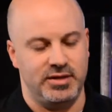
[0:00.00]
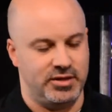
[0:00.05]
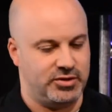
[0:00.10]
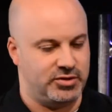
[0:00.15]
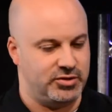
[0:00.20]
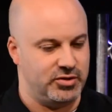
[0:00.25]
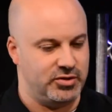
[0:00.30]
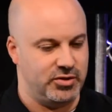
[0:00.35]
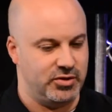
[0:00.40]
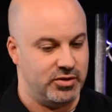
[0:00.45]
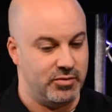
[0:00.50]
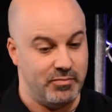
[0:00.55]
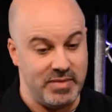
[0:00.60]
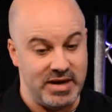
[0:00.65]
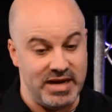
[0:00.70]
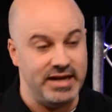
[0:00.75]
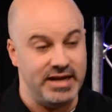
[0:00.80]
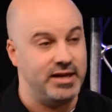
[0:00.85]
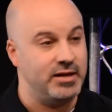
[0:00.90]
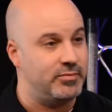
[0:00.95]

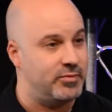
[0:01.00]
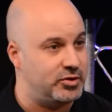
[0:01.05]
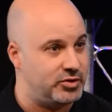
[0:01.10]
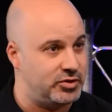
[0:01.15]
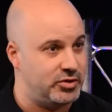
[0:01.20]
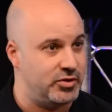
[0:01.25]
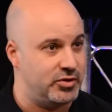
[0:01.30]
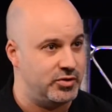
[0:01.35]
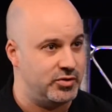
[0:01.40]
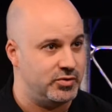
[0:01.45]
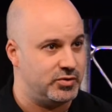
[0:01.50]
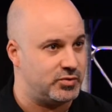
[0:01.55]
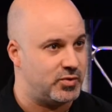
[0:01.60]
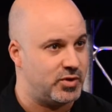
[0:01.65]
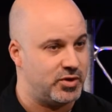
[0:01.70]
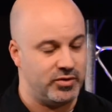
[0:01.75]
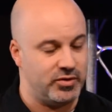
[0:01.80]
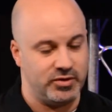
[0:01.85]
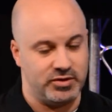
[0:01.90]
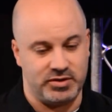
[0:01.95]
that you use,
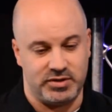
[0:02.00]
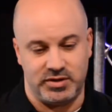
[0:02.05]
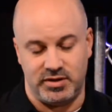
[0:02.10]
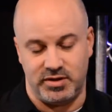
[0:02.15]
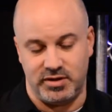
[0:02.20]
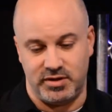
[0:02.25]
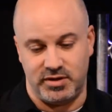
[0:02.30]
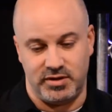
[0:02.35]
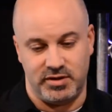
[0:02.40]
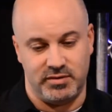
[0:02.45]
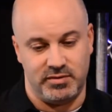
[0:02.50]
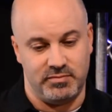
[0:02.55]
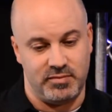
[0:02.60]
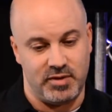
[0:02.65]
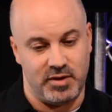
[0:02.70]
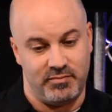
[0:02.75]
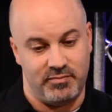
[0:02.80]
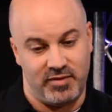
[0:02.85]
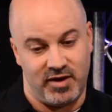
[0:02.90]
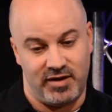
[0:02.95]
whether it's
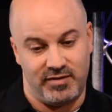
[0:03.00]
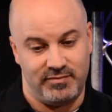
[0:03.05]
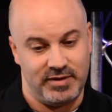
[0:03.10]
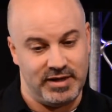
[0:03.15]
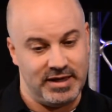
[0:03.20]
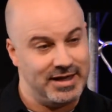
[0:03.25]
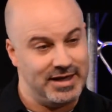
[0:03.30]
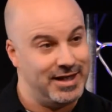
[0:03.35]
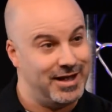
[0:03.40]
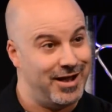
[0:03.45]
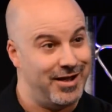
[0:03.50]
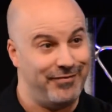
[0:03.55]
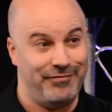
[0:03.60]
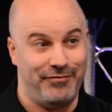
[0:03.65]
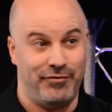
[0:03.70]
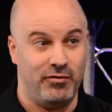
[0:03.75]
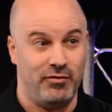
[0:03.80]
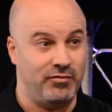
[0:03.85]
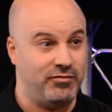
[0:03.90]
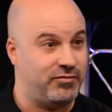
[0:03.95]
a
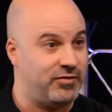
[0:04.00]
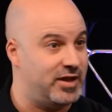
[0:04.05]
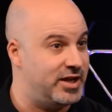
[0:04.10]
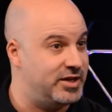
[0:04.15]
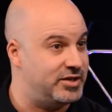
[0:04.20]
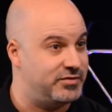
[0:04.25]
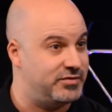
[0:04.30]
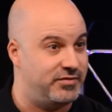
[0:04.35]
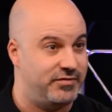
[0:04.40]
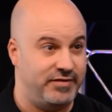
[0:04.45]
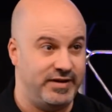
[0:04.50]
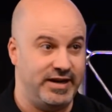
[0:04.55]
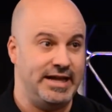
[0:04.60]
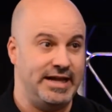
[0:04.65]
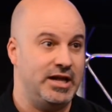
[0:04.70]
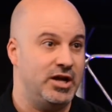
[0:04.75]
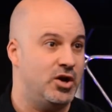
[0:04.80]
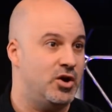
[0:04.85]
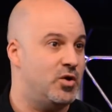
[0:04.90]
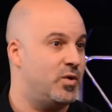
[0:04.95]
full-fledged
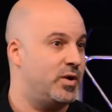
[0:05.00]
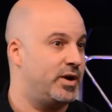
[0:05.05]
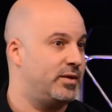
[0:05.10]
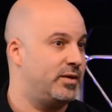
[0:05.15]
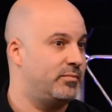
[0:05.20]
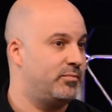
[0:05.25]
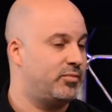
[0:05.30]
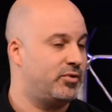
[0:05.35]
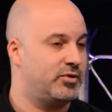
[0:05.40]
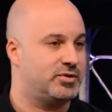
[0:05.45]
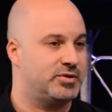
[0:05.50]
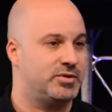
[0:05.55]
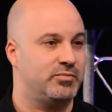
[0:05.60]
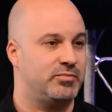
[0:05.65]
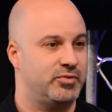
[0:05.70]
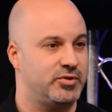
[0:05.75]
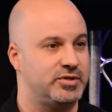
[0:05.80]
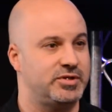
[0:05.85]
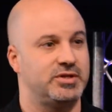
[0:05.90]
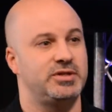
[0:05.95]
video, an in-person
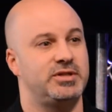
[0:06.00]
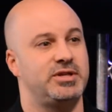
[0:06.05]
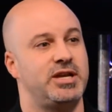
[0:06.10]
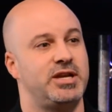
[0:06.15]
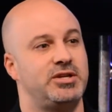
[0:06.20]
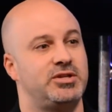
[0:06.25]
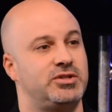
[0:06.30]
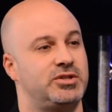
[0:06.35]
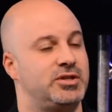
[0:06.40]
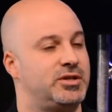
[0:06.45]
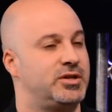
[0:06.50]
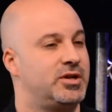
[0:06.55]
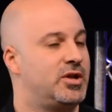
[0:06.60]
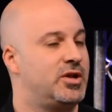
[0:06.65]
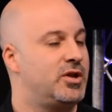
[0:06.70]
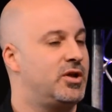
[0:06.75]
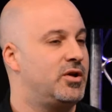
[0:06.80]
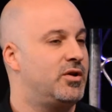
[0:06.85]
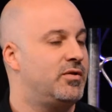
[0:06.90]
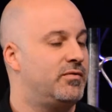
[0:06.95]
presentation
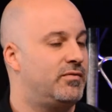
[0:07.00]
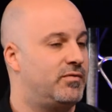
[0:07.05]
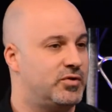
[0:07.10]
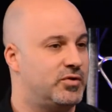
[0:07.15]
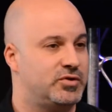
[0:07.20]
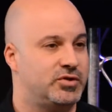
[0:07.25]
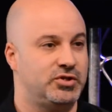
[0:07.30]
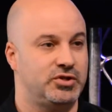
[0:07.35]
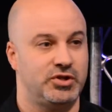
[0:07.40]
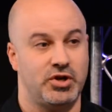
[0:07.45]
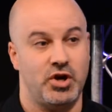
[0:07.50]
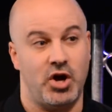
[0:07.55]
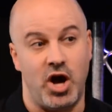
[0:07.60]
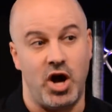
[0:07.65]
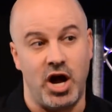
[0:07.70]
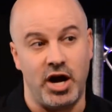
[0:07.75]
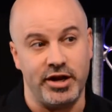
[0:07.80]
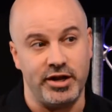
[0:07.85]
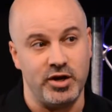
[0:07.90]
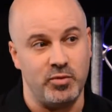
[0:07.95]
versus an
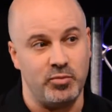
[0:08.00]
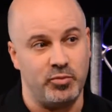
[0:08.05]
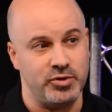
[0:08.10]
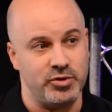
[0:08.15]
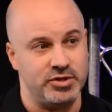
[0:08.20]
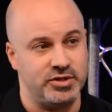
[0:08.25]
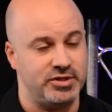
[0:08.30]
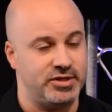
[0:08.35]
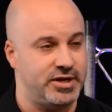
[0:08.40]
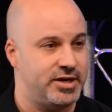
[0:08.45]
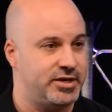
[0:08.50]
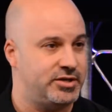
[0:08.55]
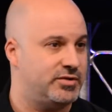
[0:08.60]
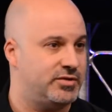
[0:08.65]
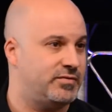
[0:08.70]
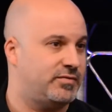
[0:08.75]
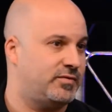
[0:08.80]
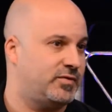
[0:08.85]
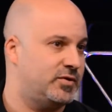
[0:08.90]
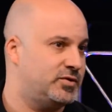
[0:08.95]
audio
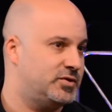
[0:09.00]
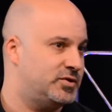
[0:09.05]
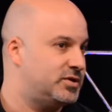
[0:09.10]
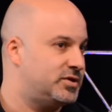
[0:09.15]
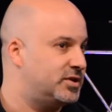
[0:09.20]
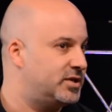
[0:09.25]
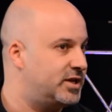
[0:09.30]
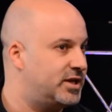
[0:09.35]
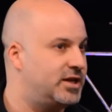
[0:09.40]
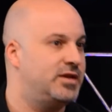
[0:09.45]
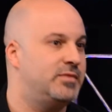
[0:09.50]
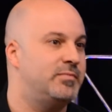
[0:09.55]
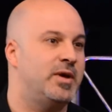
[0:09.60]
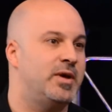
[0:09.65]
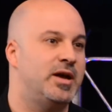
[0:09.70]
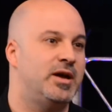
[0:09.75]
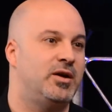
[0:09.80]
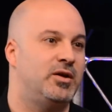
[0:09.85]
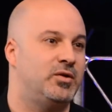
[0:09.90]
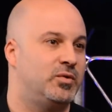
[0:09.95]
presentation versus an
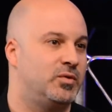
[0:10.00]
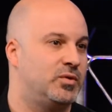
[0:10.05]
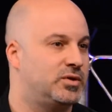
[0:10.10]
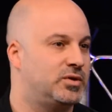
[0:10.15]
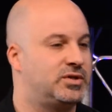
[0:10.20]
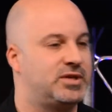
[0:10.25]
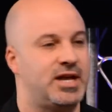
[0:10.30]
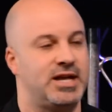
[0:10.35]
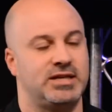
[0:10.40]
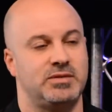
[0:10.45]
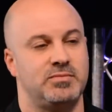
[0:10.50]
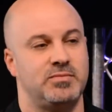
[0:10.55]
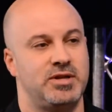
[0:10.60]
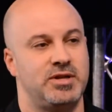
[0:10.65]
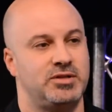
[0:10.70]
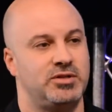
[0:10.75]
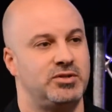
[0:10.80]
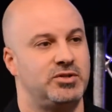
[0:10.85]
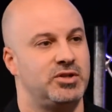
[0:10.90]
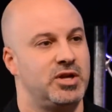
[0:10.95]
email or text
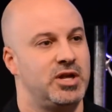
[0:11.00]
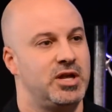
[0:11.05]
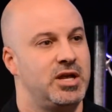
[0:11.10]
message,